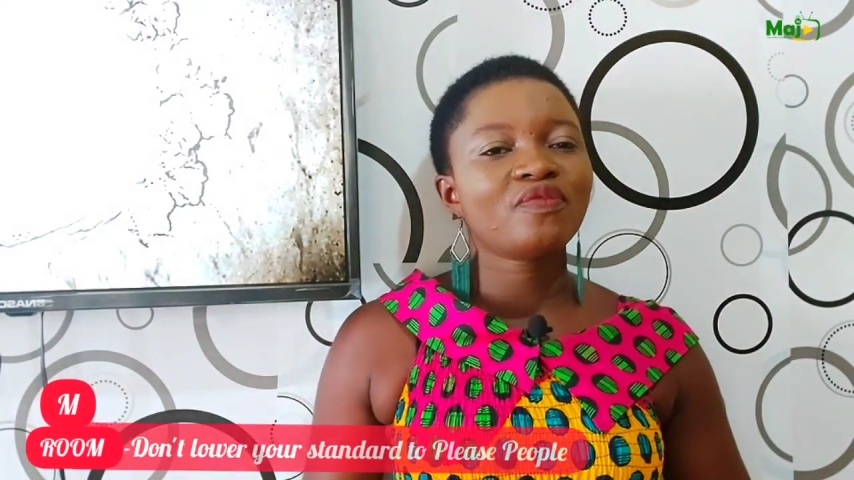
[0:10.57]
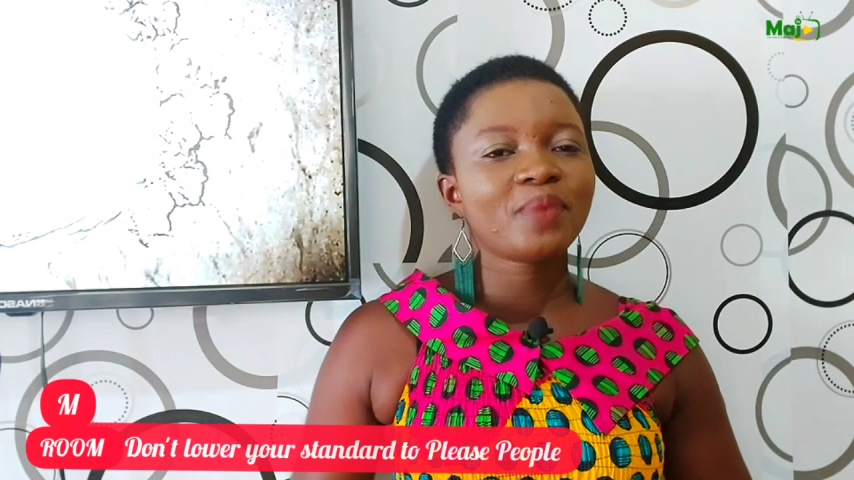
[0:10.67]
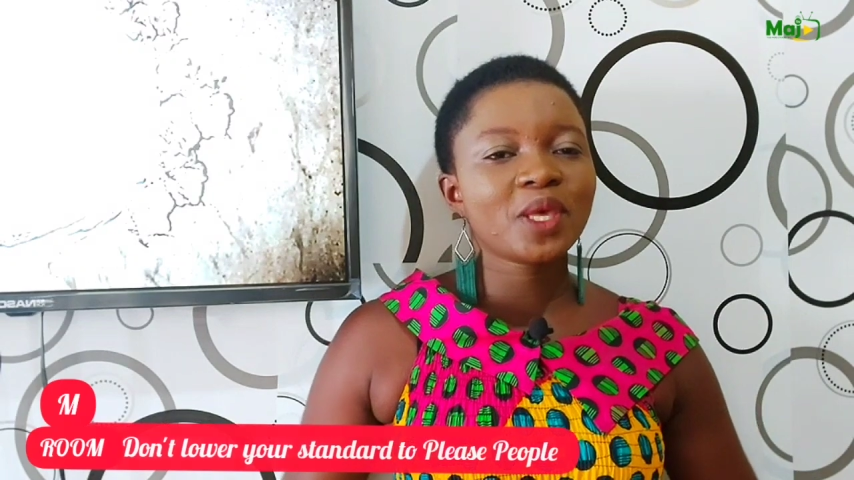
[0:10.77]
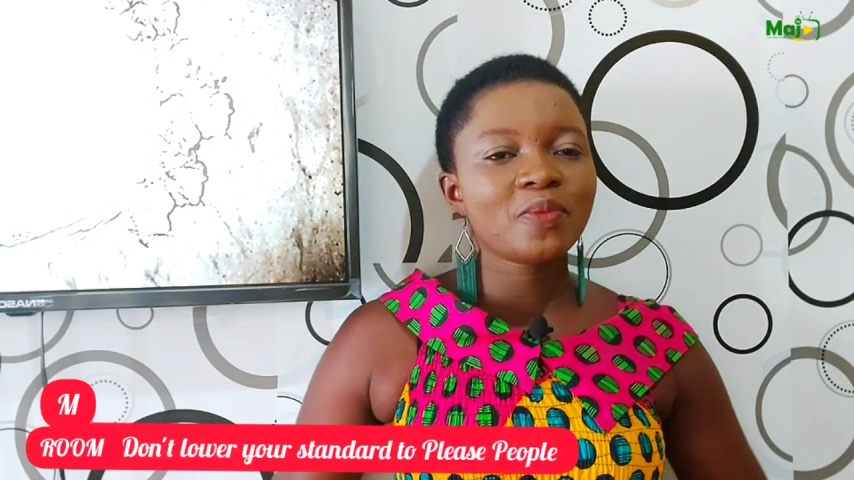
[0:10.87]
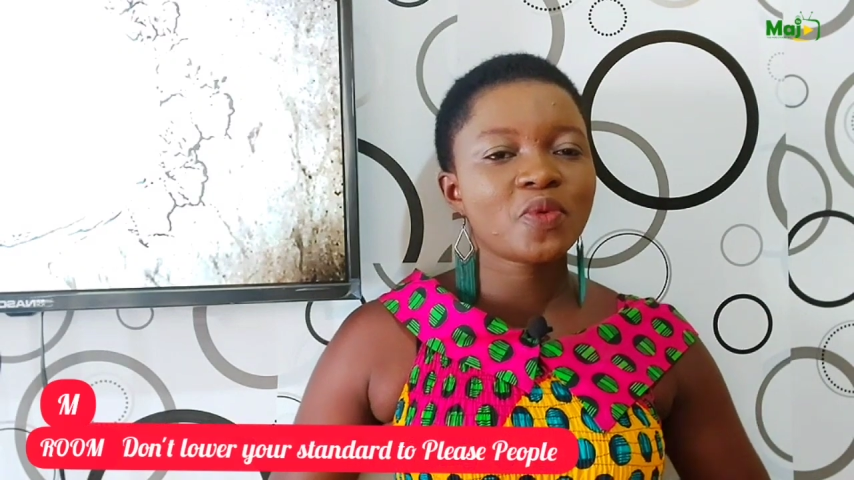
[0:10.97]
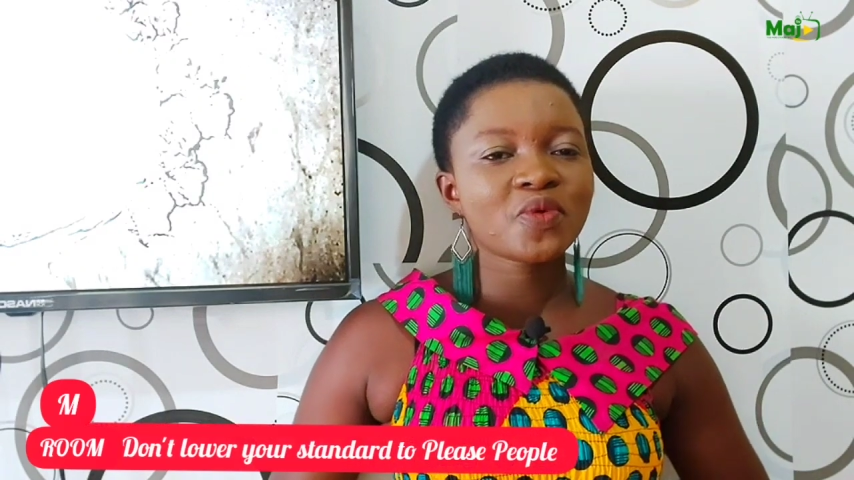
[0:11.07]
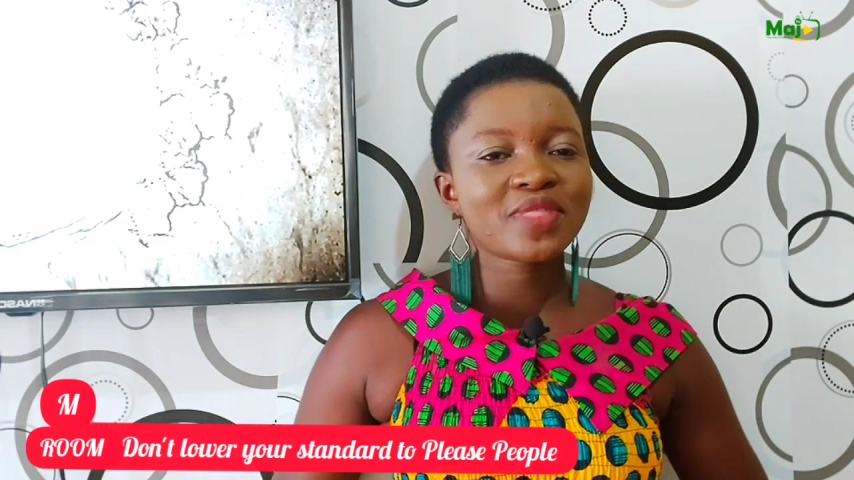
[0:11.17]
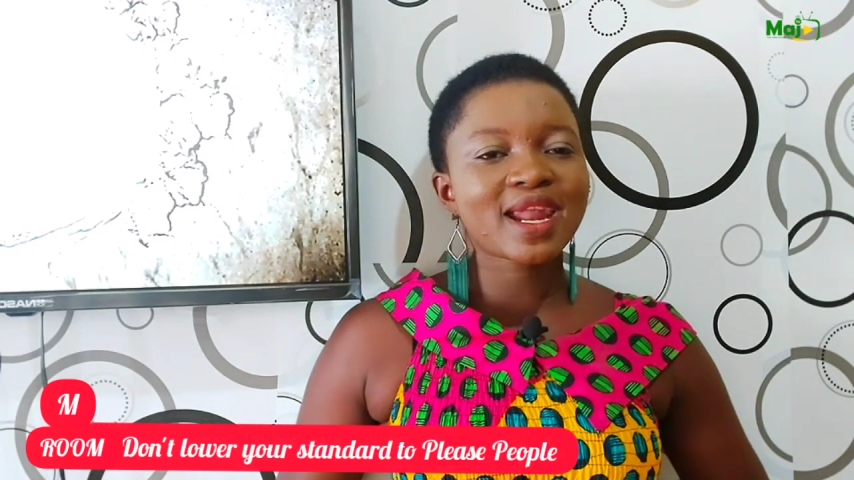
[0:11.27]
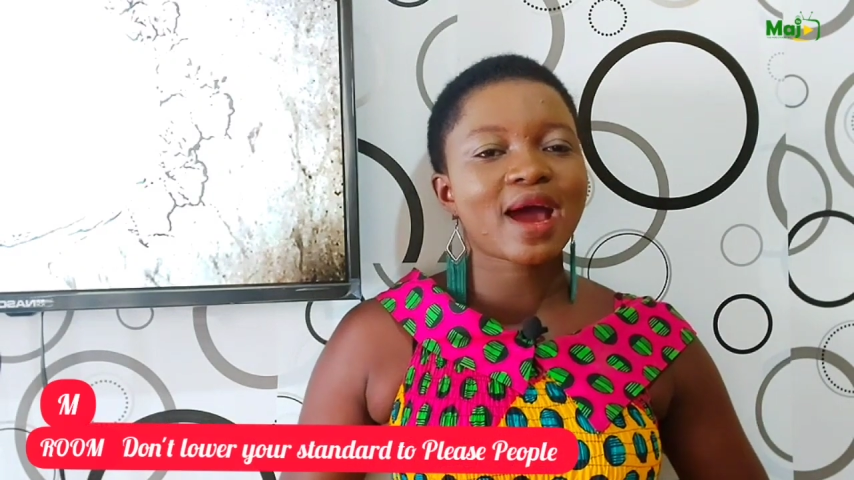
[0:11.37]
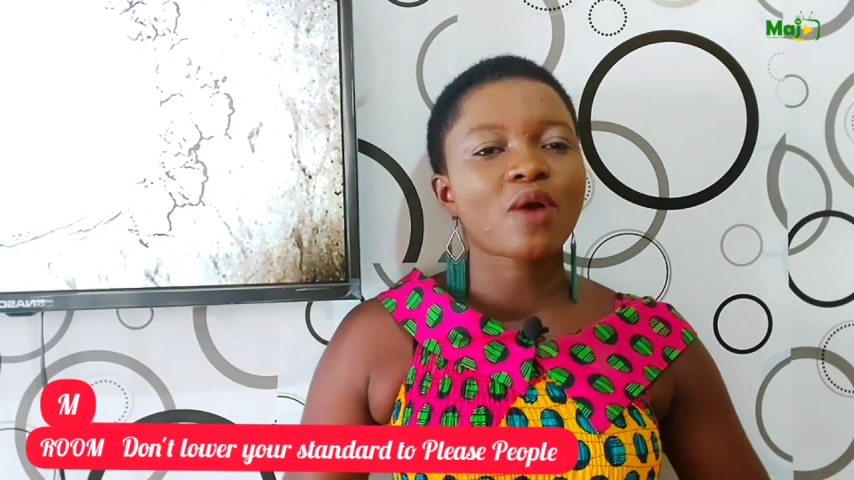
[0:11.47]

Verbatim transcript: people that are